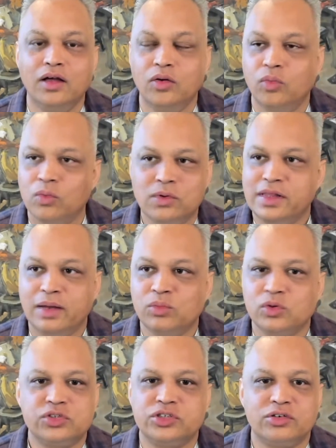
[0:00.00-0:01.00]
well, then
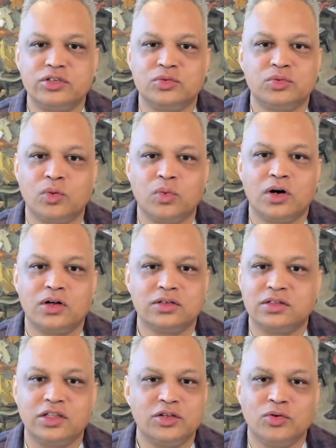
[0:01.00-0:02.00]
we'll show you a world
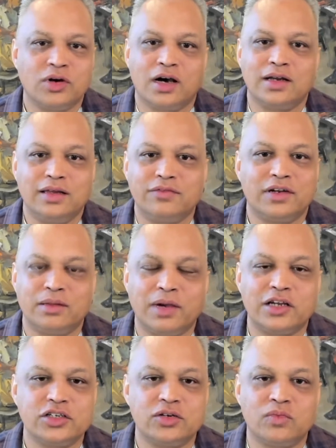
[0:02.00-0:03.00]
that you can't even
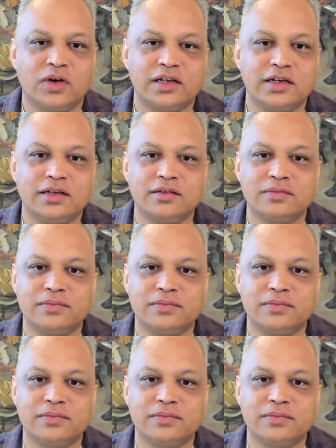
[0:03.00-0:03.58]
imagine right now.